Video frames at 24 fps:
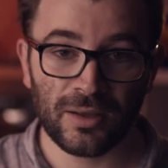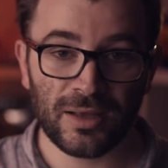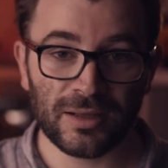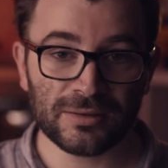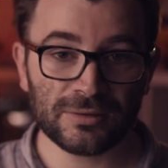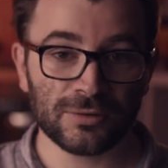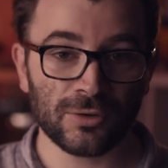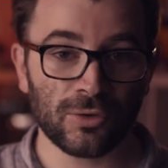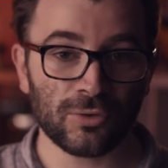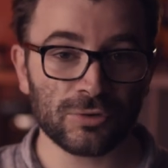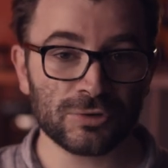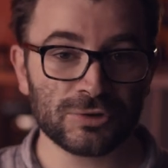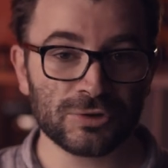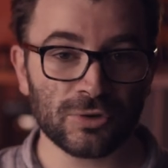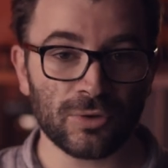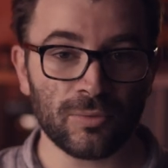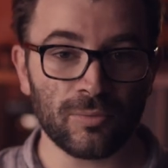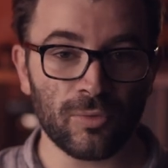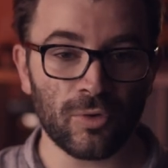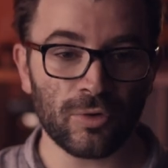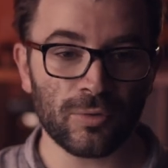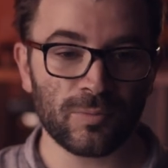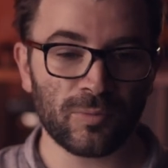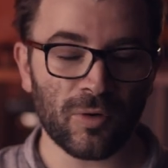and also
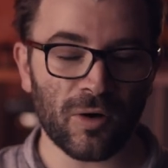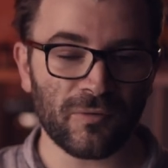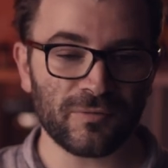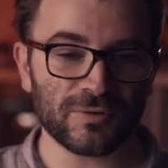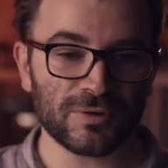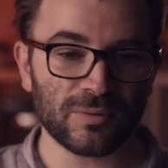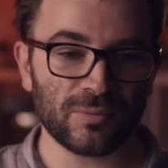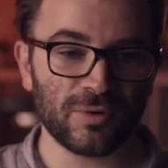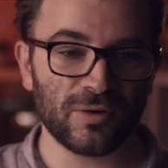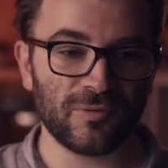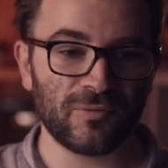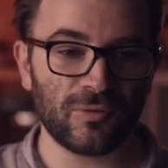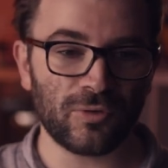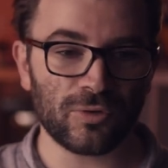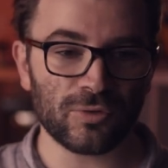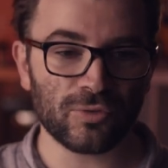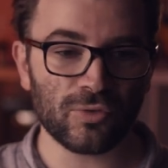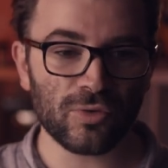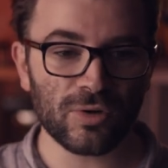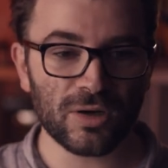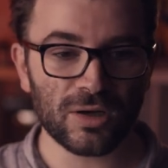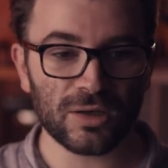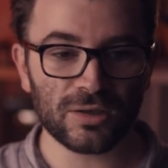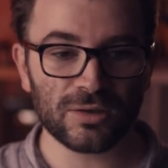more profitable for
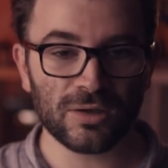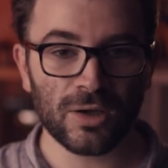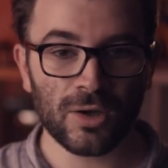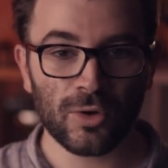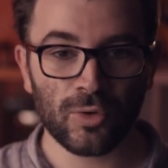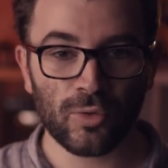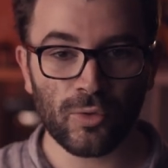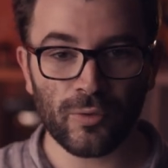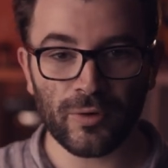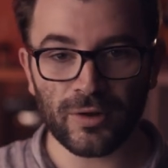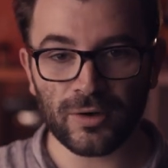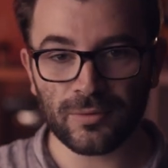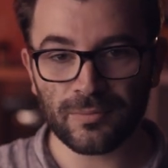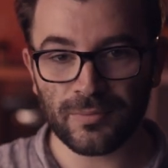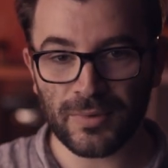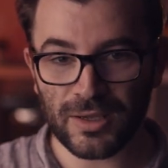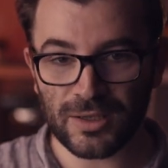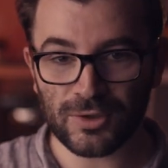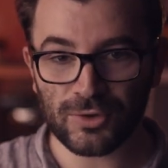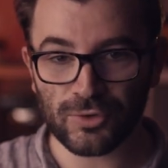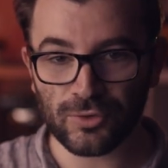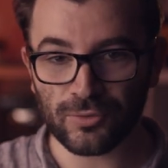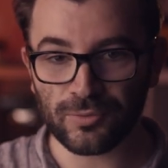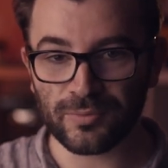Google, who will
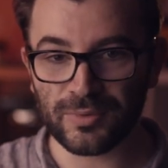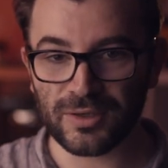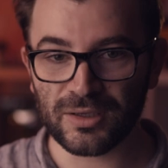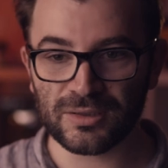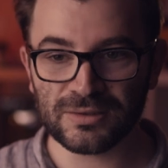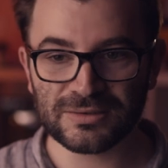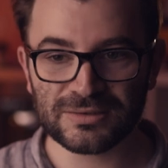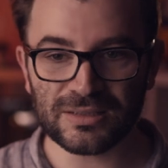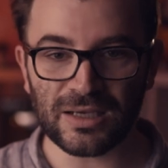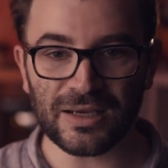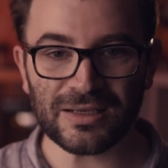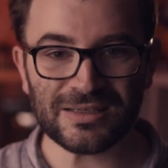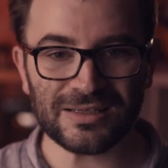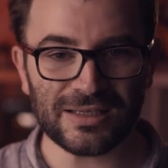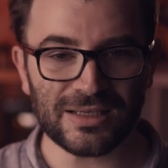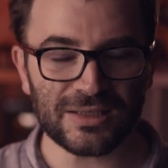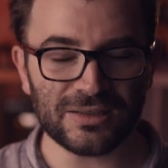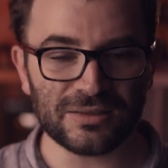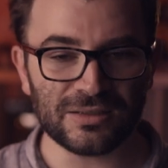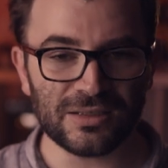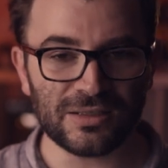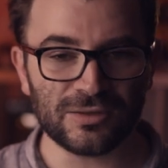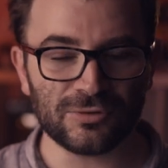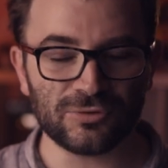make you be signed
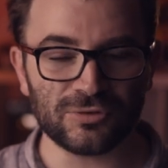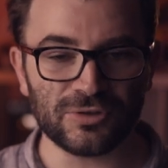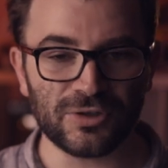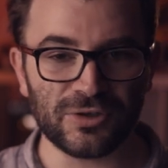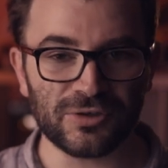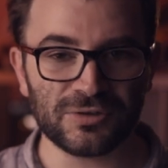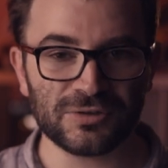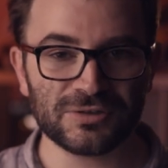in into their